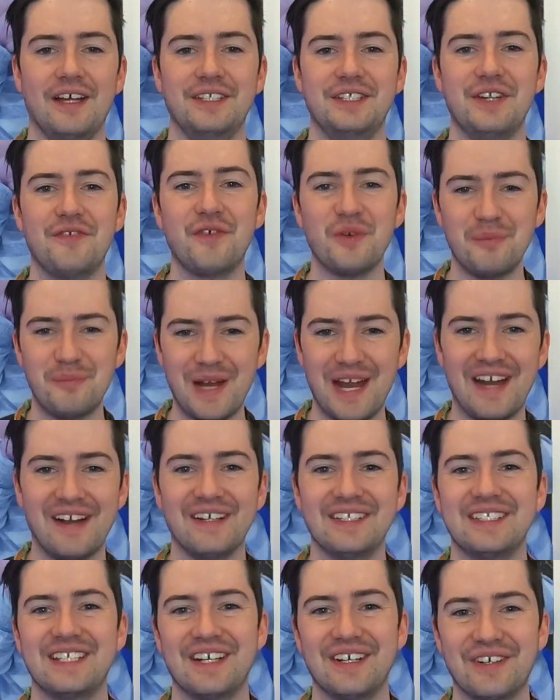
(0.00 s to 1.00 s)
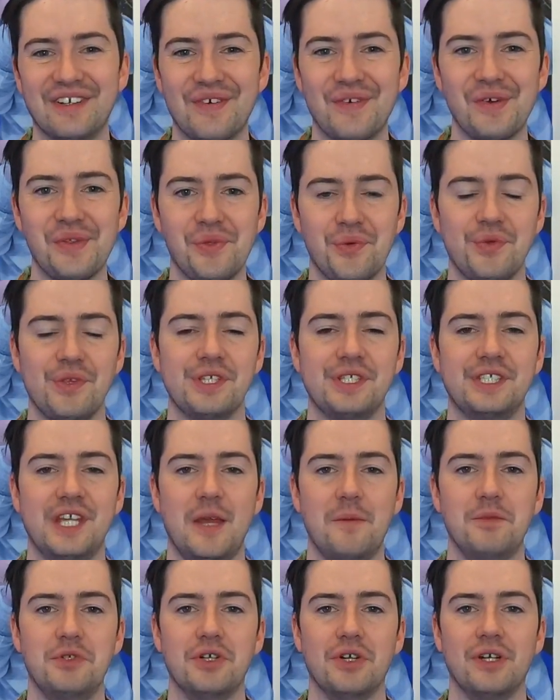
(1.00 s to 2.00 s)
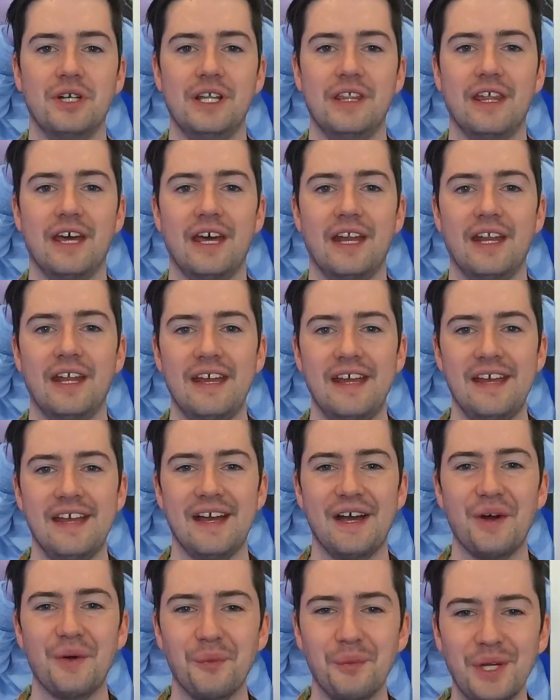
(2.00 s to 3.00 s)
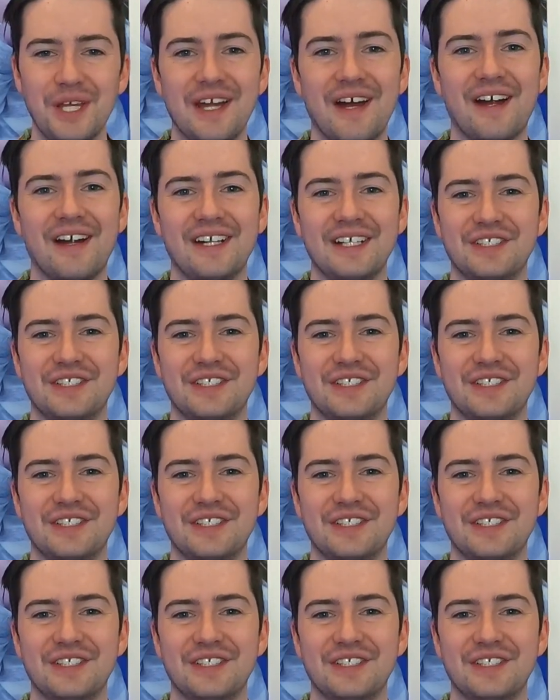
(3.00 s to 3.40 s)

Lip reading: different parents that are going through the same journey that we are.